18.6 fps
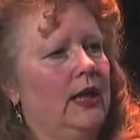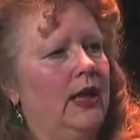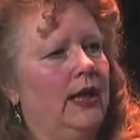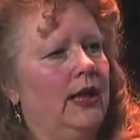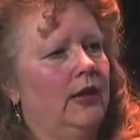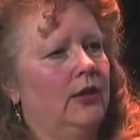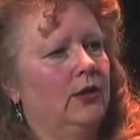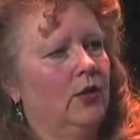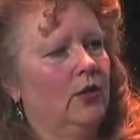
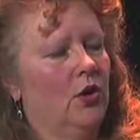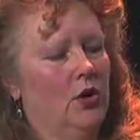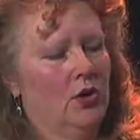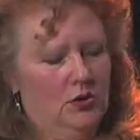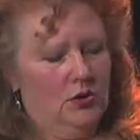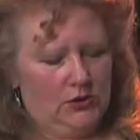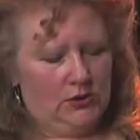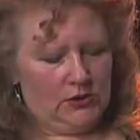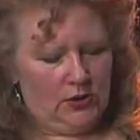And
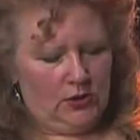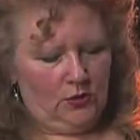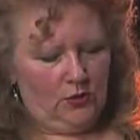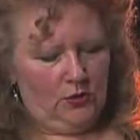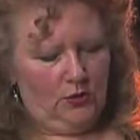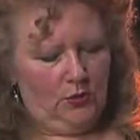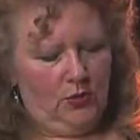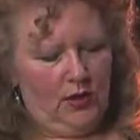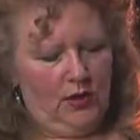
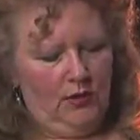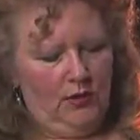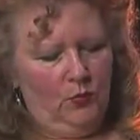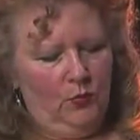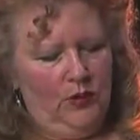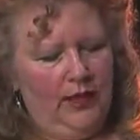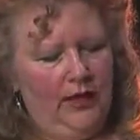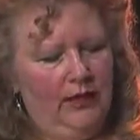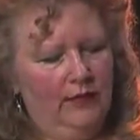also,
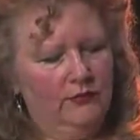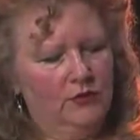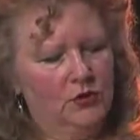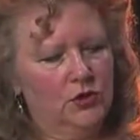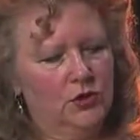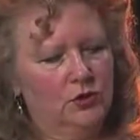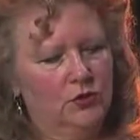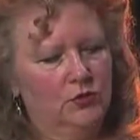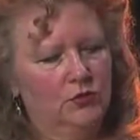we have
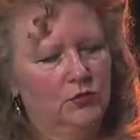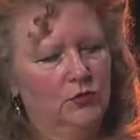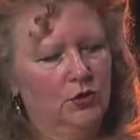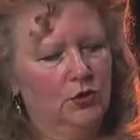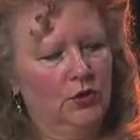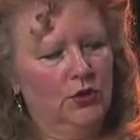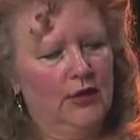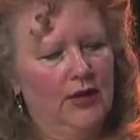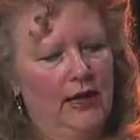to
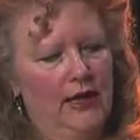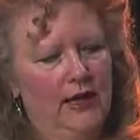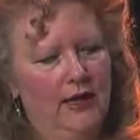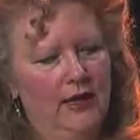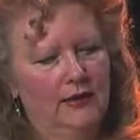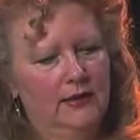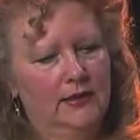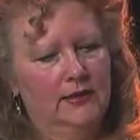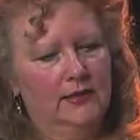look
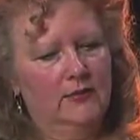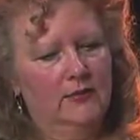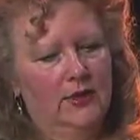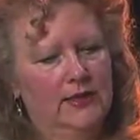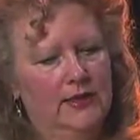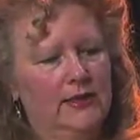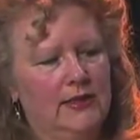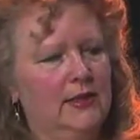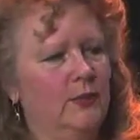at
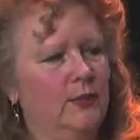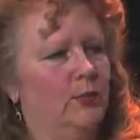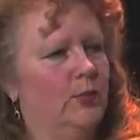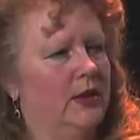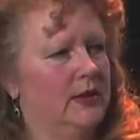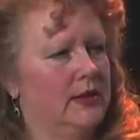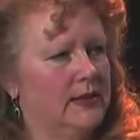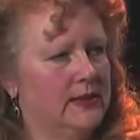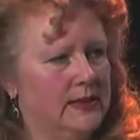things like
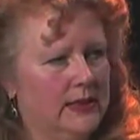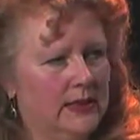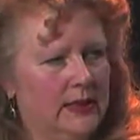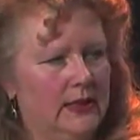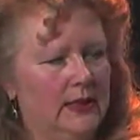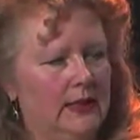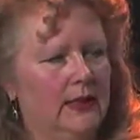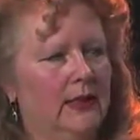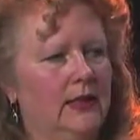
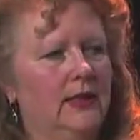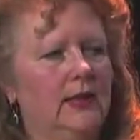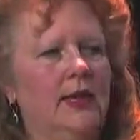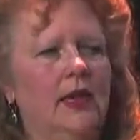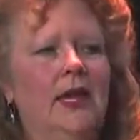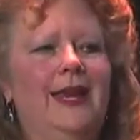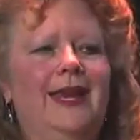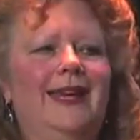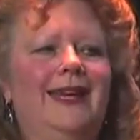benzene
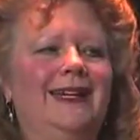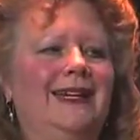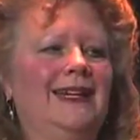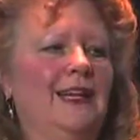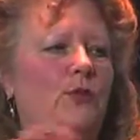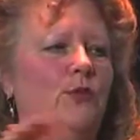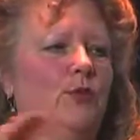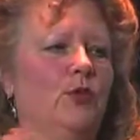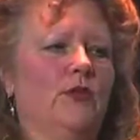and a
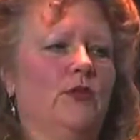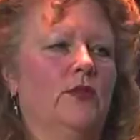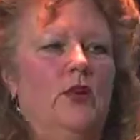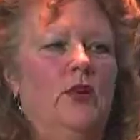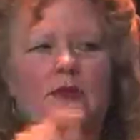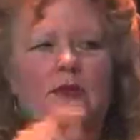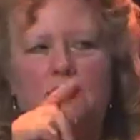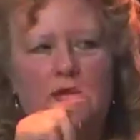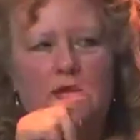number of
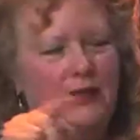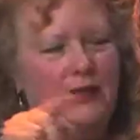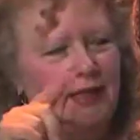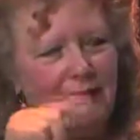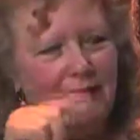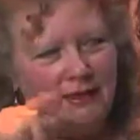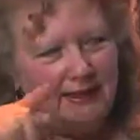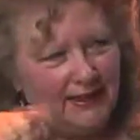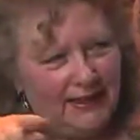all the
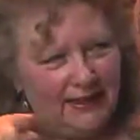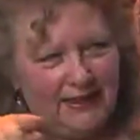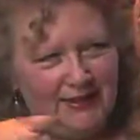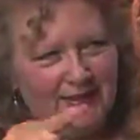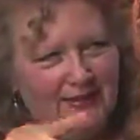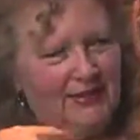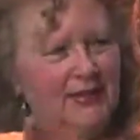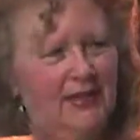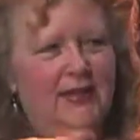
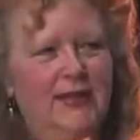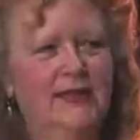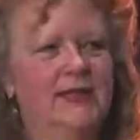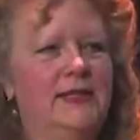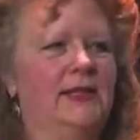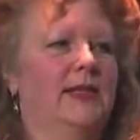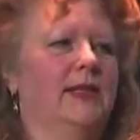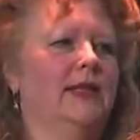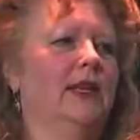E&E
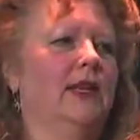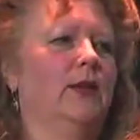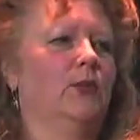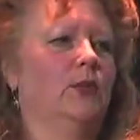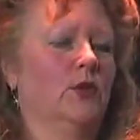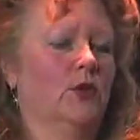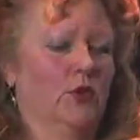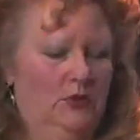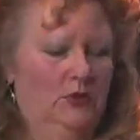ending
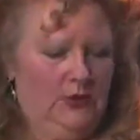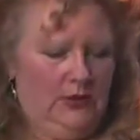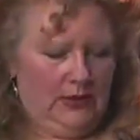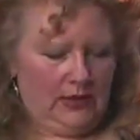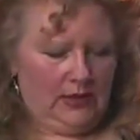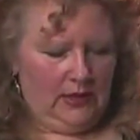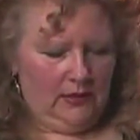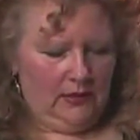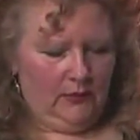chemicals
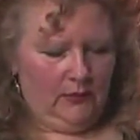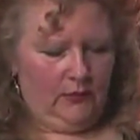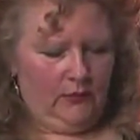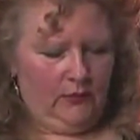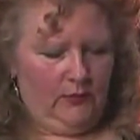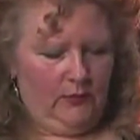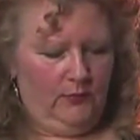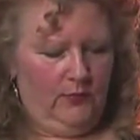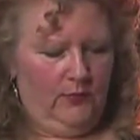that come
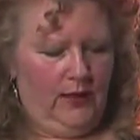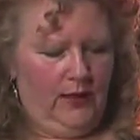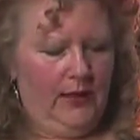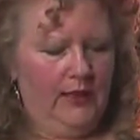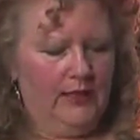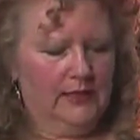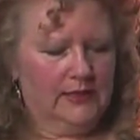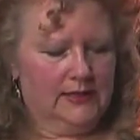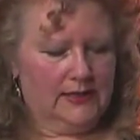from
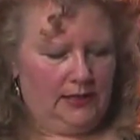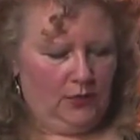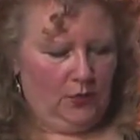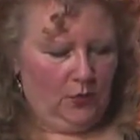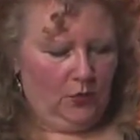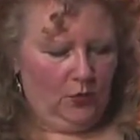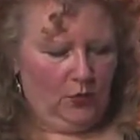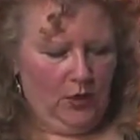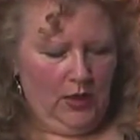that.
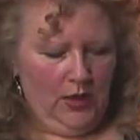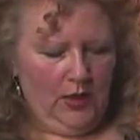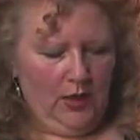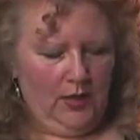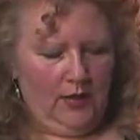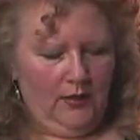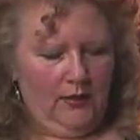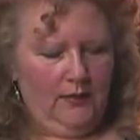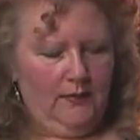So
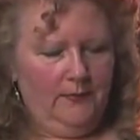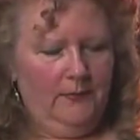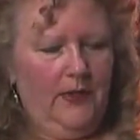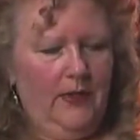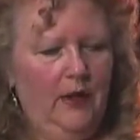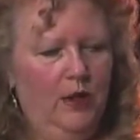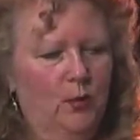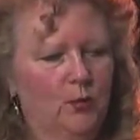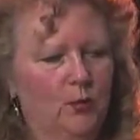
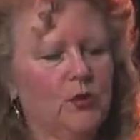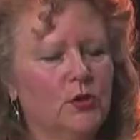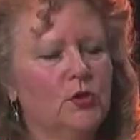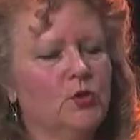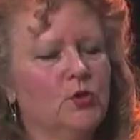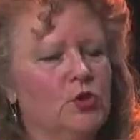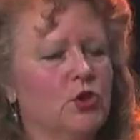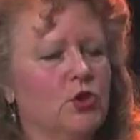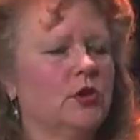air
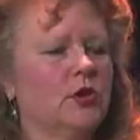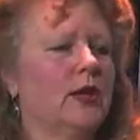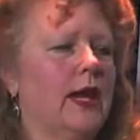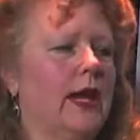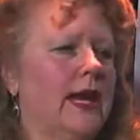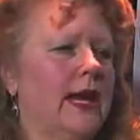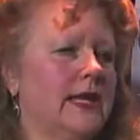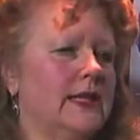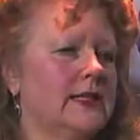pollution
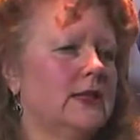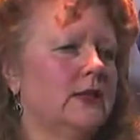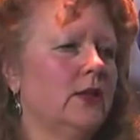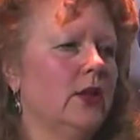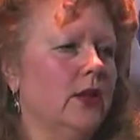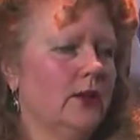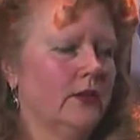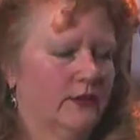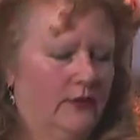has a
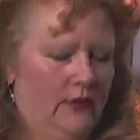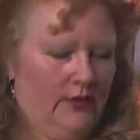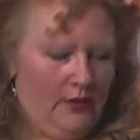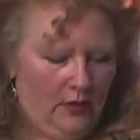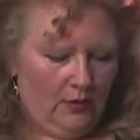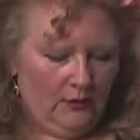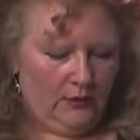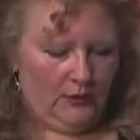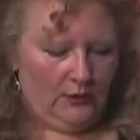lot of
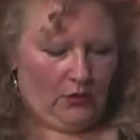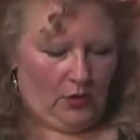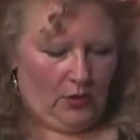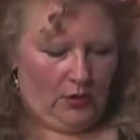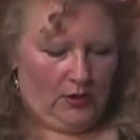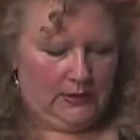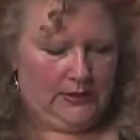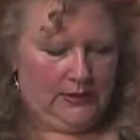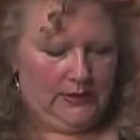health
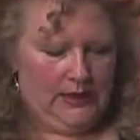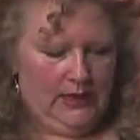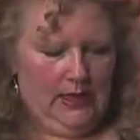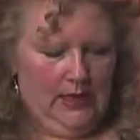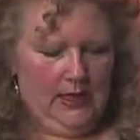costs.